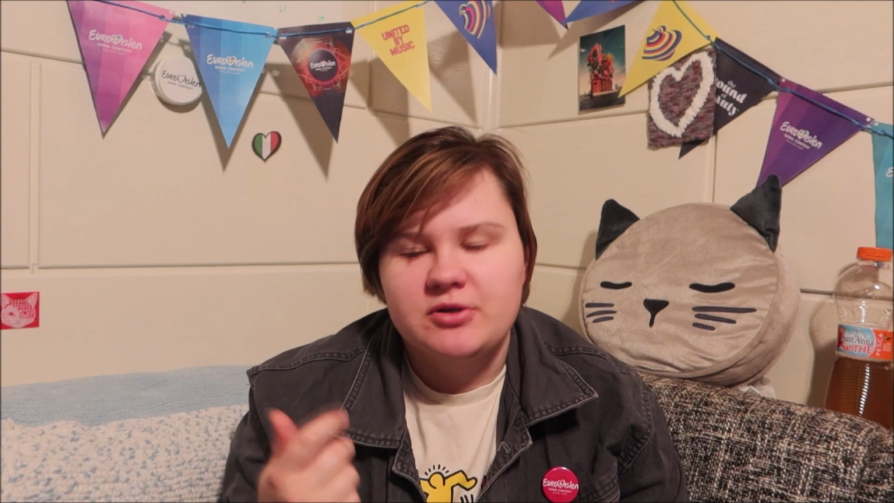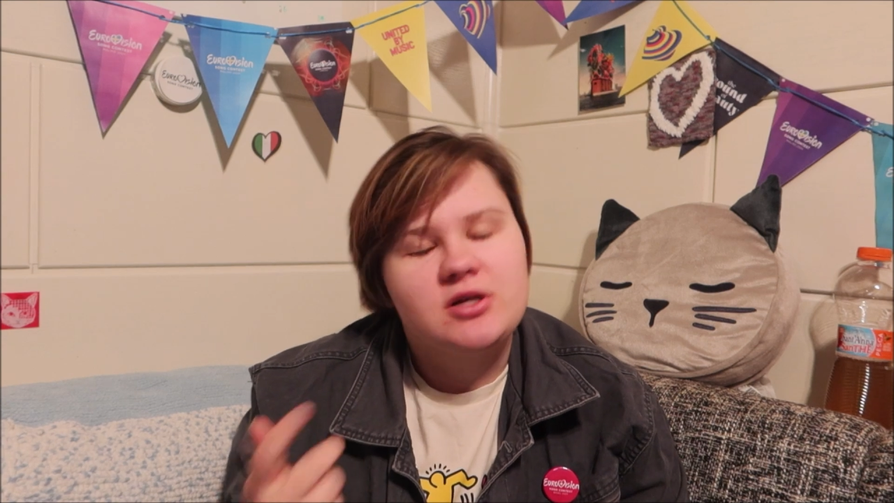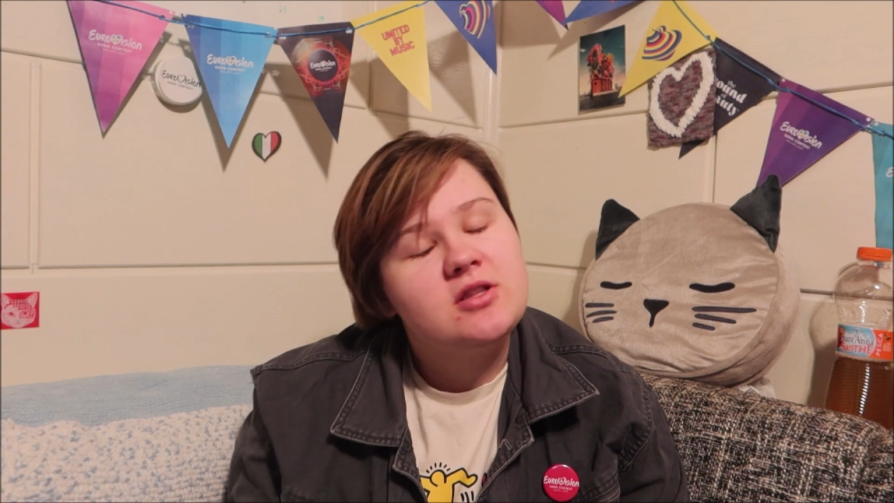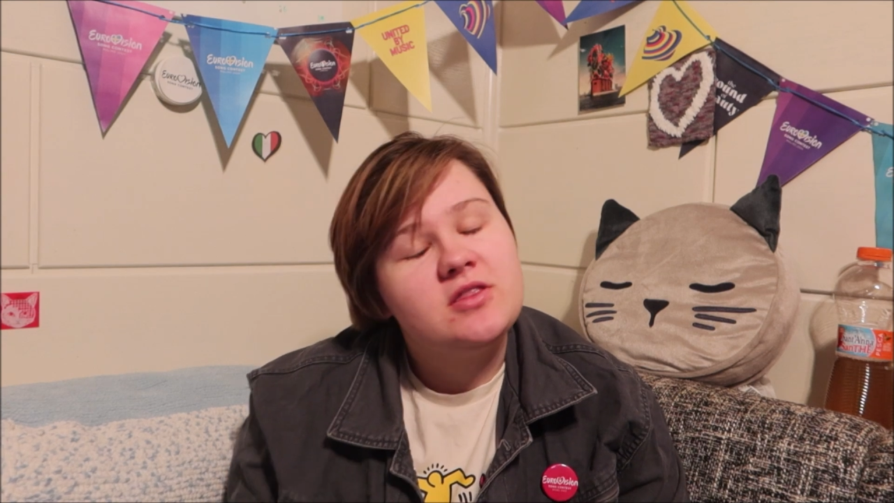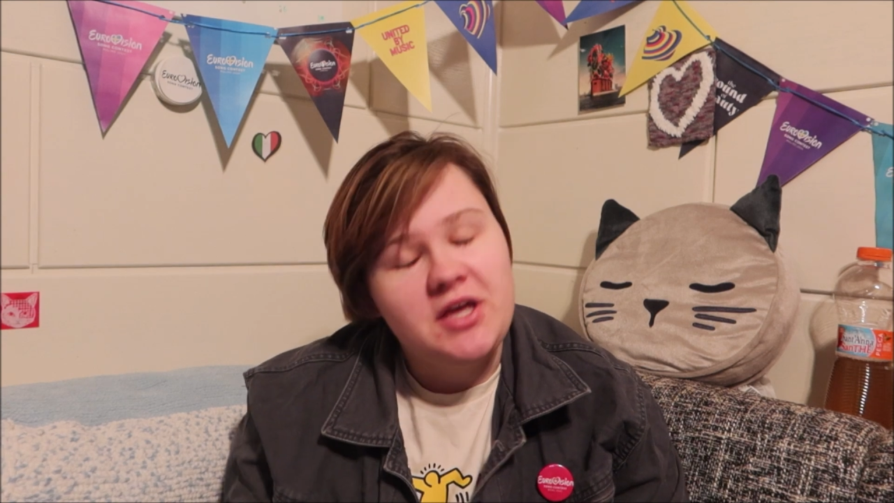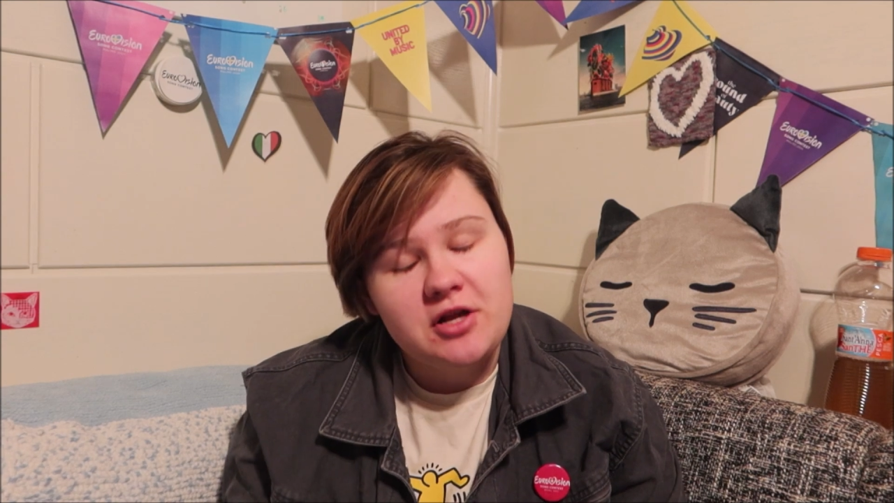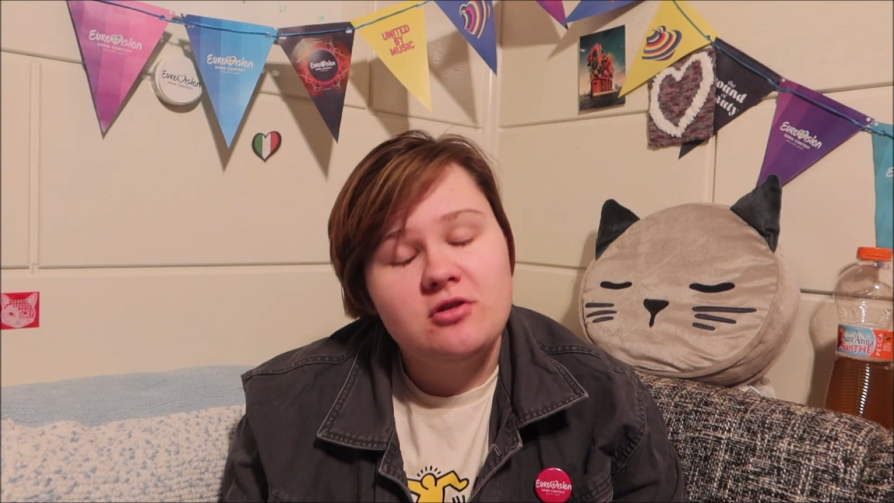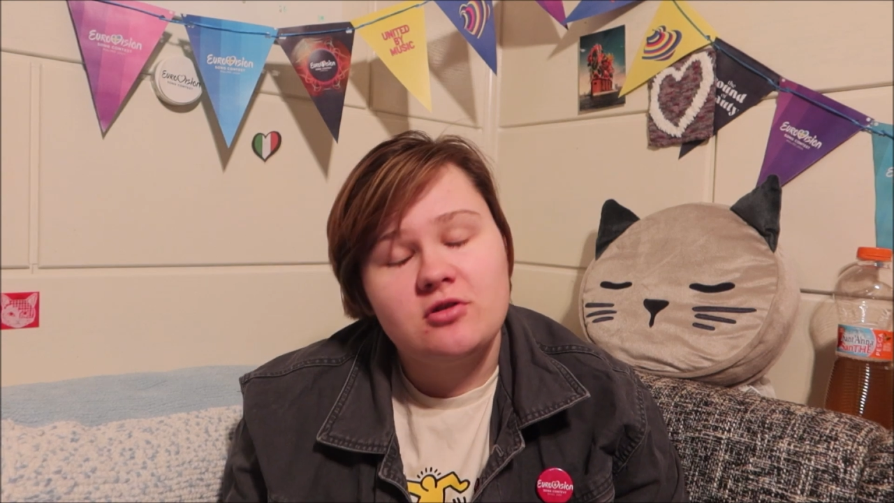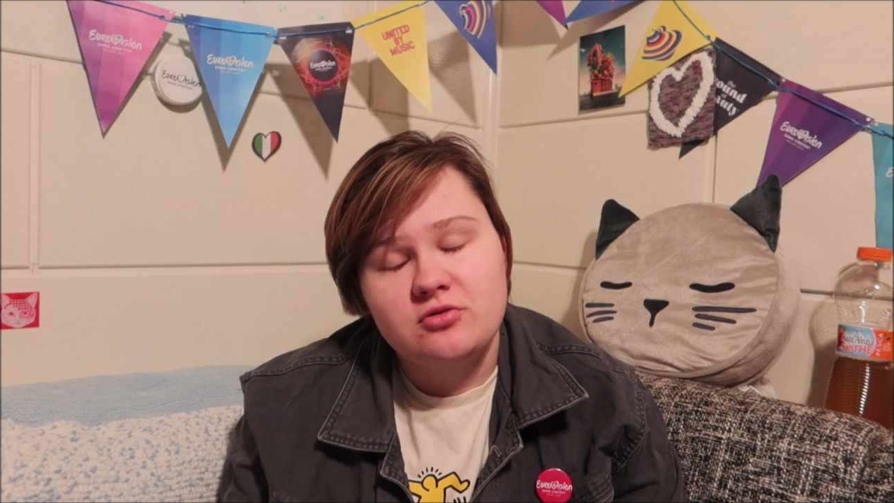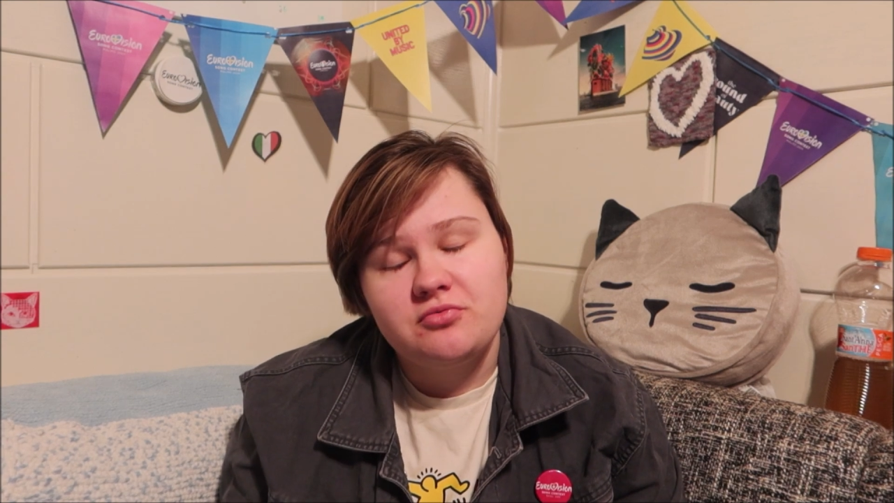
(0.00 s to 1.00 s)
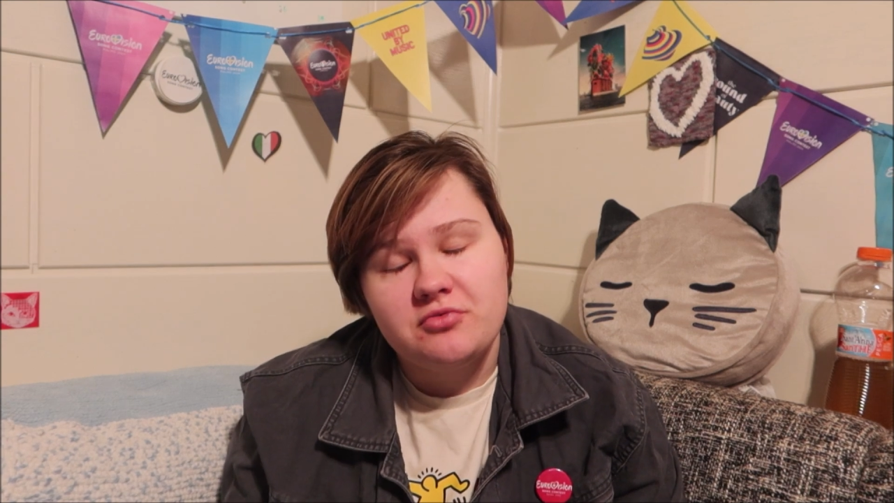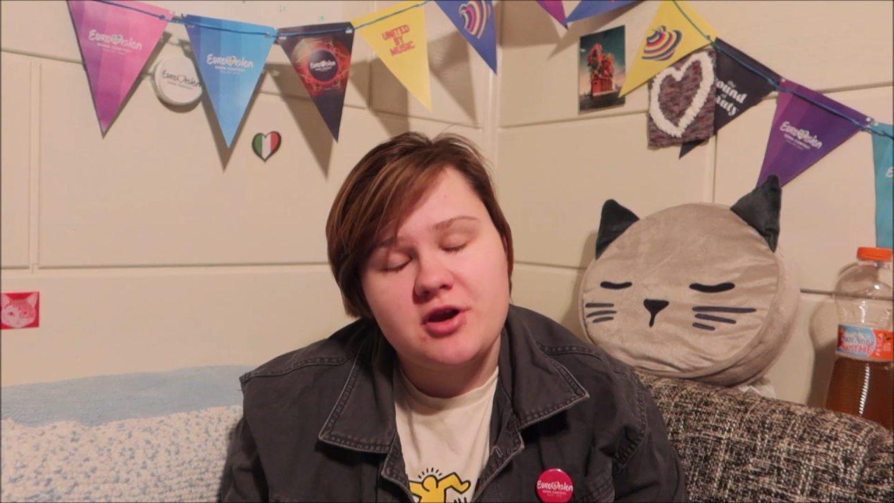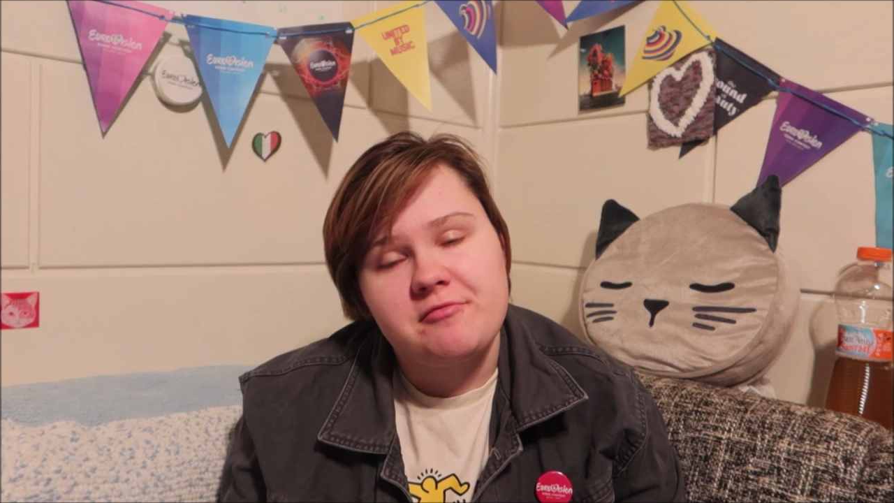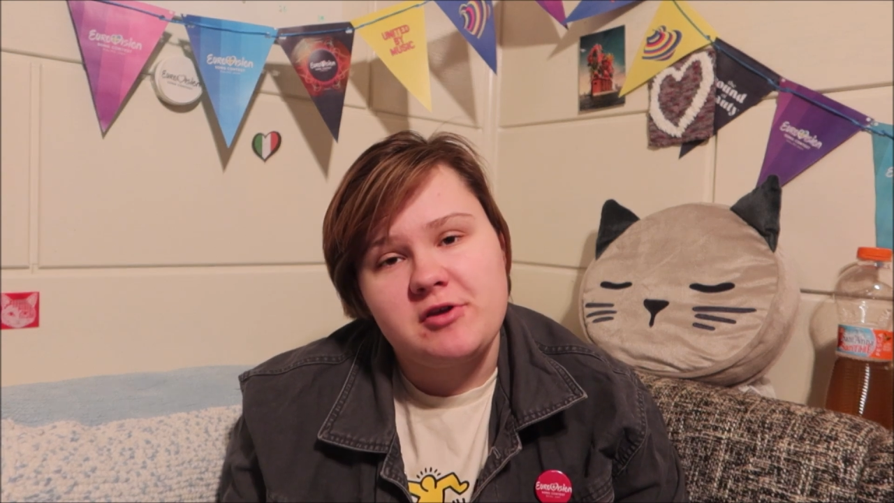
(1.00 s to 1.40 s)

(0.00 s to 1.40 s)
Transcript: but it looked really,